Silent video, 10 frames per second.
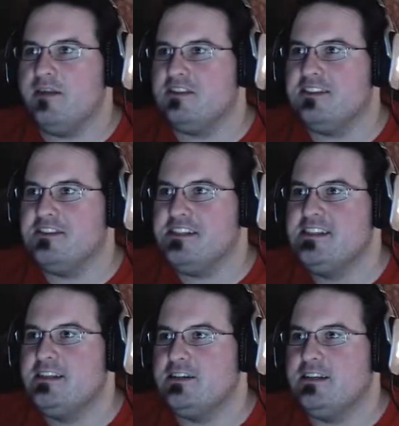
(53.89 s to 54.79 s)
Going levels.
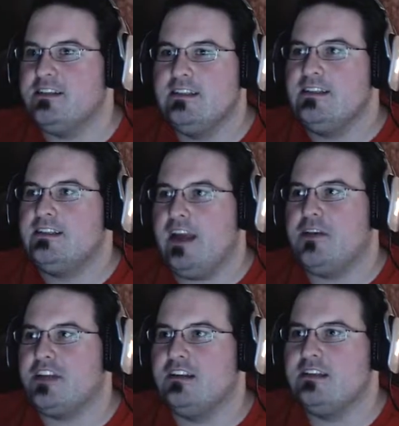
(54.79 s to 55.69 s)
Good. Hi,
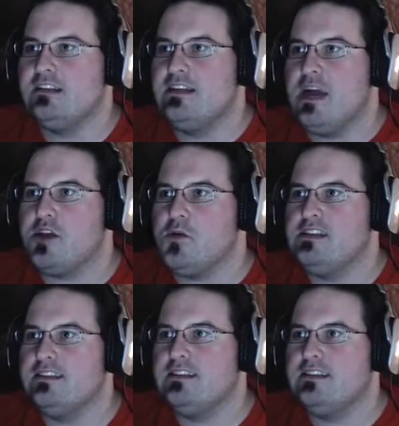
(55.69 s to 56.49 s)
huge skull. How are you?